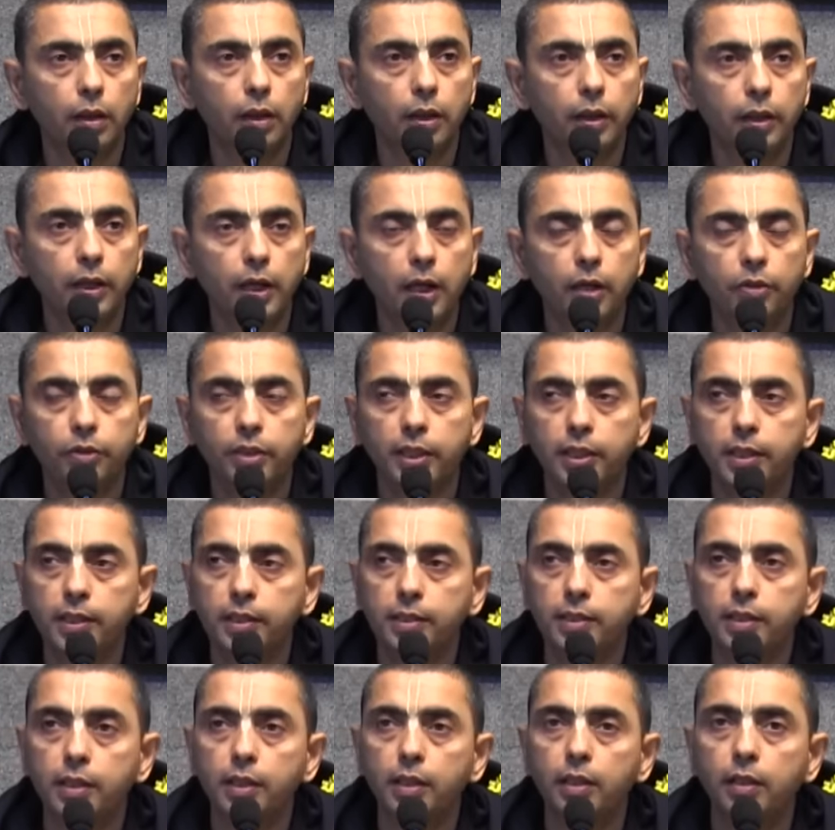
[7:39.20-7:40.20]
Now, there
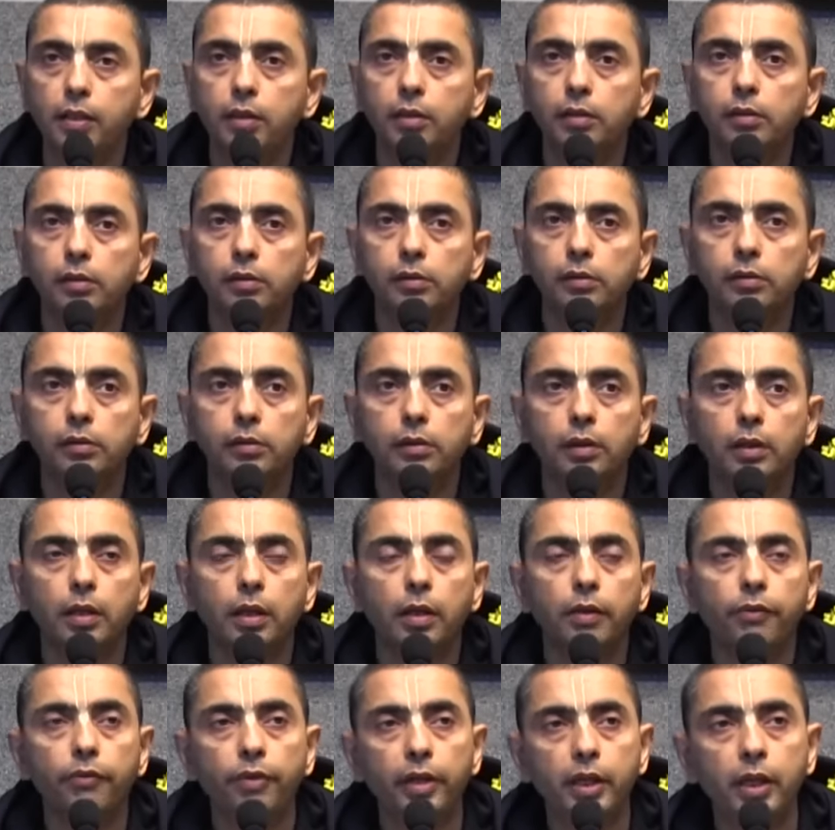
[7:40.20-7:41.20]
is a
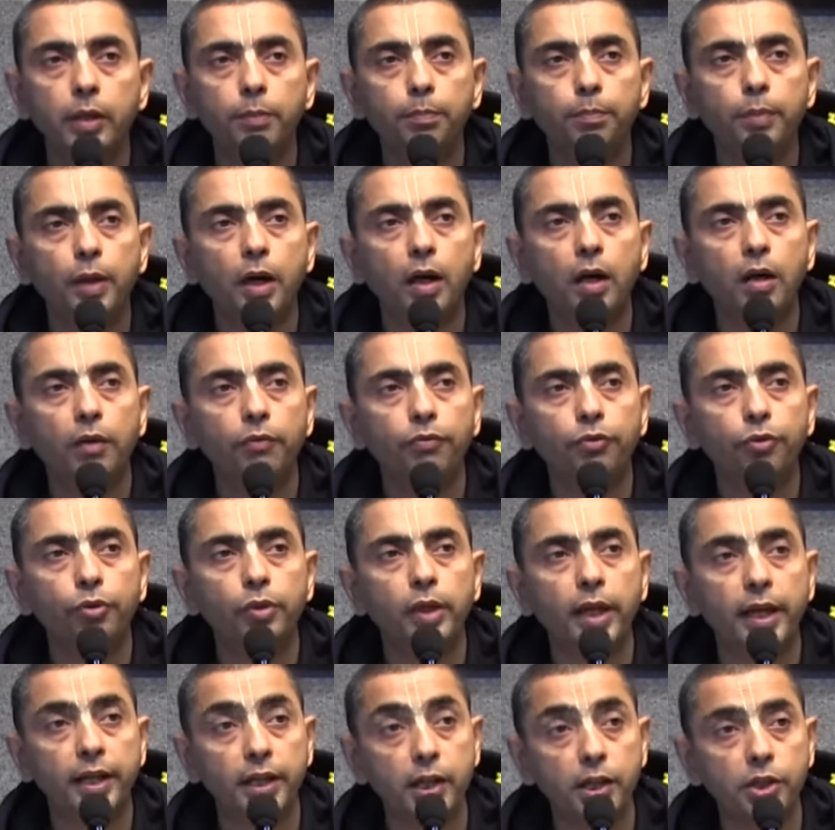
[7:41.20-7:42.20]
very
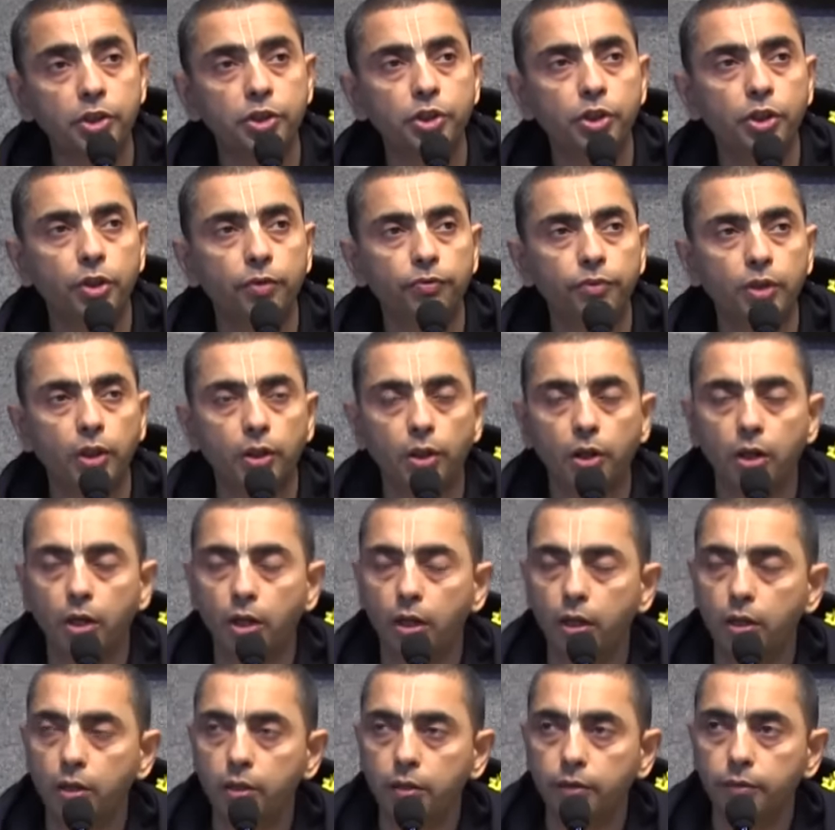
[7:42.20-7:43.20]
powerful energy of the
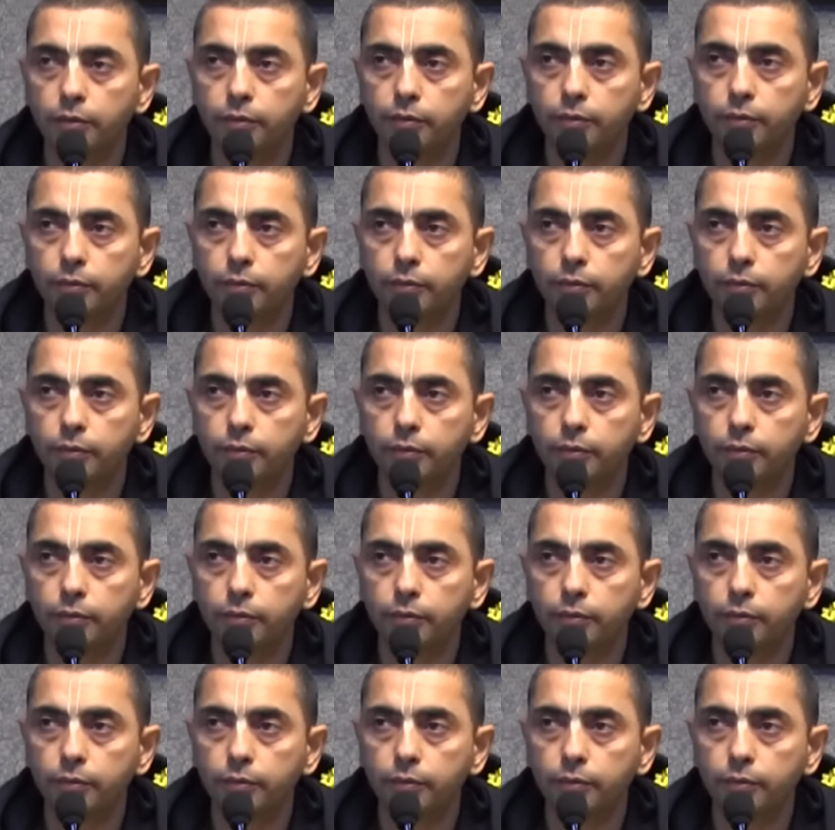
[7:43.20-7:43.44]
Lord,